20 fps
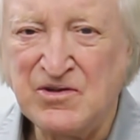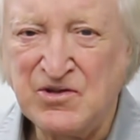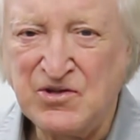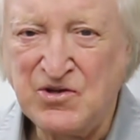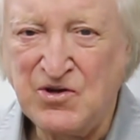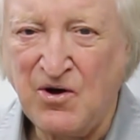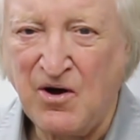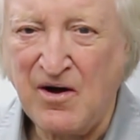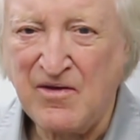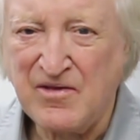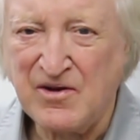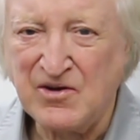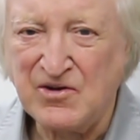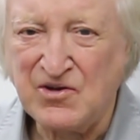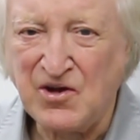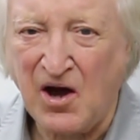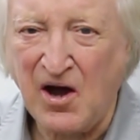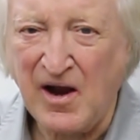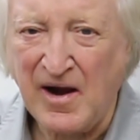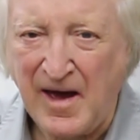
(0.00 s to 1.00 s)
You either
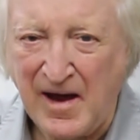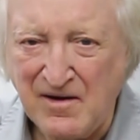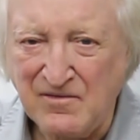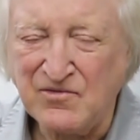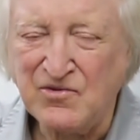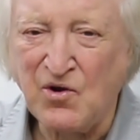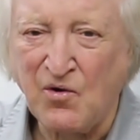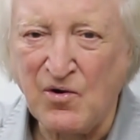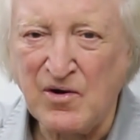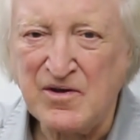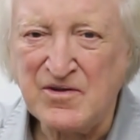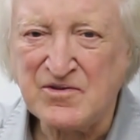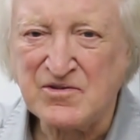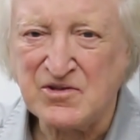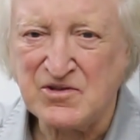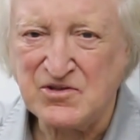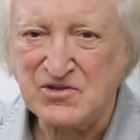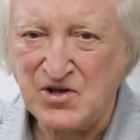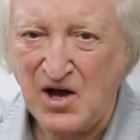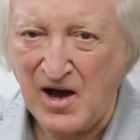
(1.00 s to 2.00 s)
dial out noise
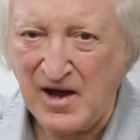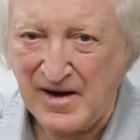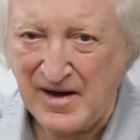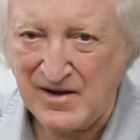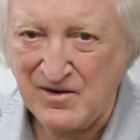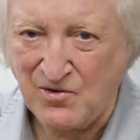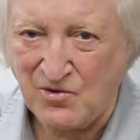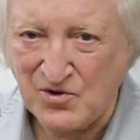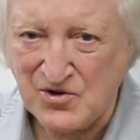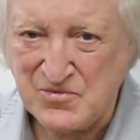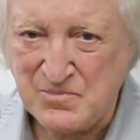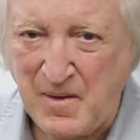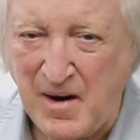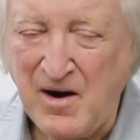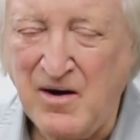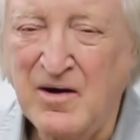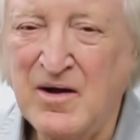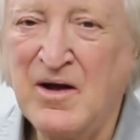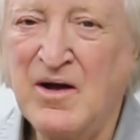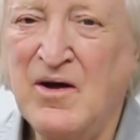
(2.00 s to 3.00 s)
and dial out
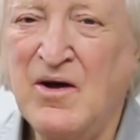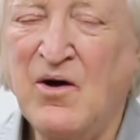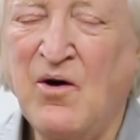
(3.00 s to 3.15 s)
horsepower,